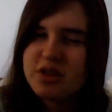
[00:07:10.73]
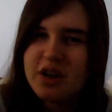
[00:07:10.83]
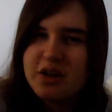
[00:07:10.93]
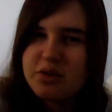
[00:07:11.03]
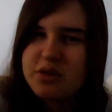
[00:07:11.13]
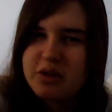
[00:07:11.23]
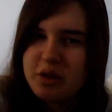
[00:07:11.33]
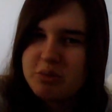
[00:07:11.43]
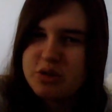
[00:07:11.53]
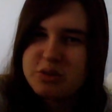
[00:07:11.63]
Like, I know there
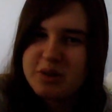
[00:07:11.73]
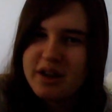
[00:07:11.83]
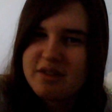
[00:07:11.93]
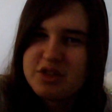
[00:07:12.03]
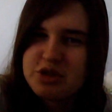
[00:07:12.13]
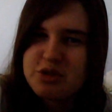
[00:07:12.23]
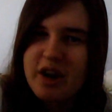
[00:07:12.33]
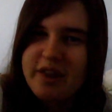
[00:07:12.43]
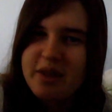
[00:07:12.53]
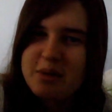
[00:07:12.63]
are books, but I haven't
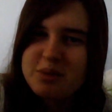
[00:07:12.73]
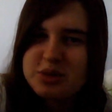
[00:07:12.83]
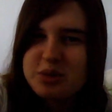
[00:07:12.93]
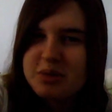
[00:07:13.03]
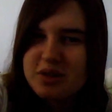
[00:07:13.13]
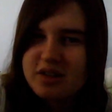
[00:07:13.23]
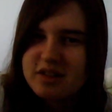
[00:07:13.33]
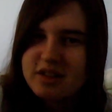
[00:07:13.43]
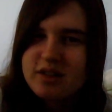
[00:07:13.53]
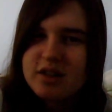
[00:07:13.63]
tried them, so I'm not
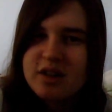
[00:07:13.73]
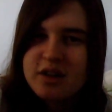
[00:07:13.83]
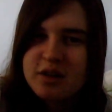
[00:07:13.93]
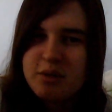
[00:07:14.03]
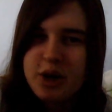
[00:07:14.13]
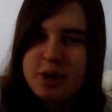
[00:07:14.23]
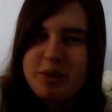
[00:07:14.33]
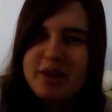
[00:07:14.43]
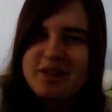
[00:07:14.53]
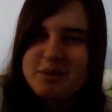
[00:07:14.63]
gonna like
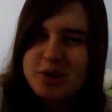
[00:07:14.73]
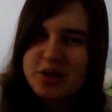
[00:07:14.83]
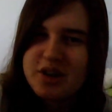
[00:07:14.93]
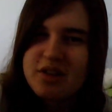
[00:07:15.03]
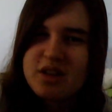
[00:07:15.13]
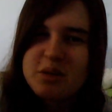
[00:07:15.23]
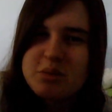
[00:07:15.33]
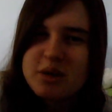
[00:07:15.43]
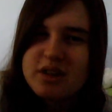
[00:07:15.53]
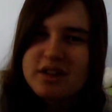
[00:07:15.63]
recommend them or
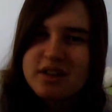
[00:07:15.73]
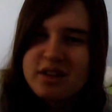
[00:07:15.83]
anything. But